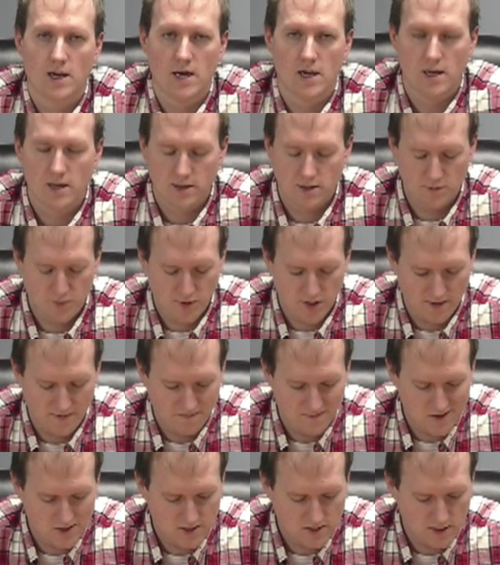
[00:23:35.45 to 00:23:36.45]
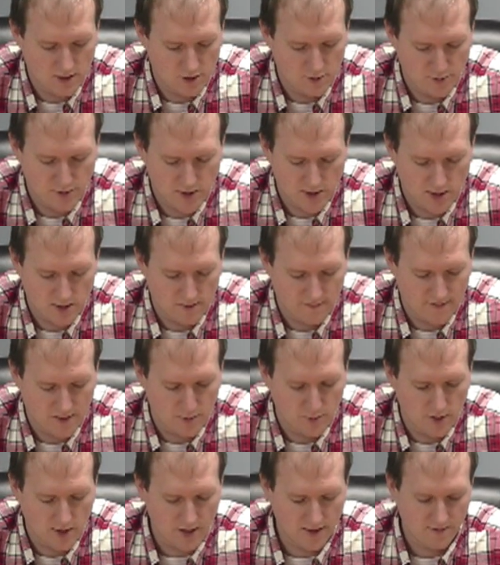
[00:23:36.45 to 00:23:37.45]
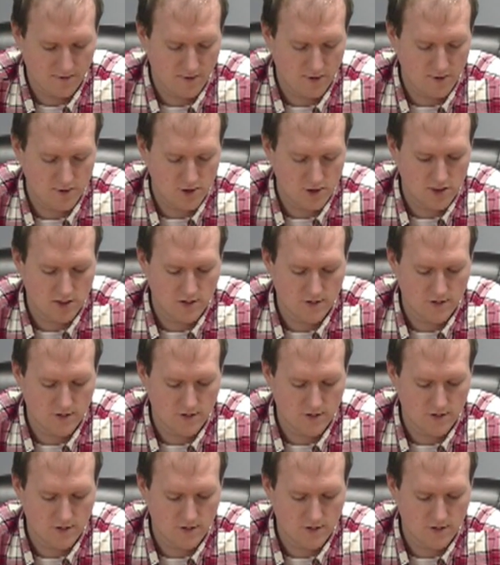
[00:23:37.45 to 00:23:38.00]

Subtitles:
to put a fish sculpture, a fiberglass fish